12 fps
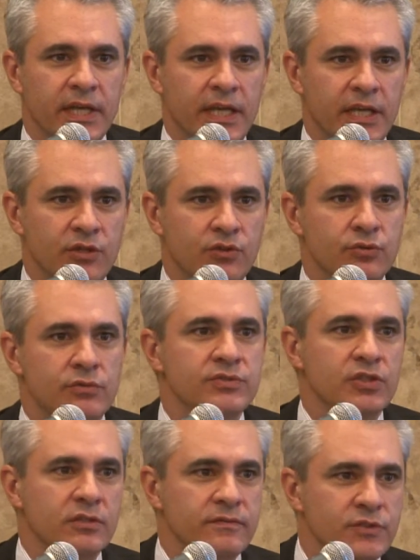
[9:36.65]
into
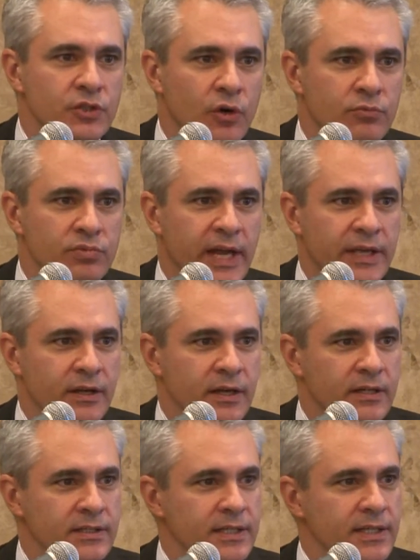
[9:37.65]
sort of
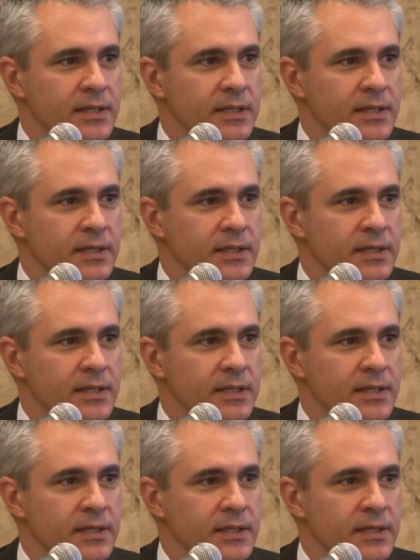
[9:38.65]
non-regular,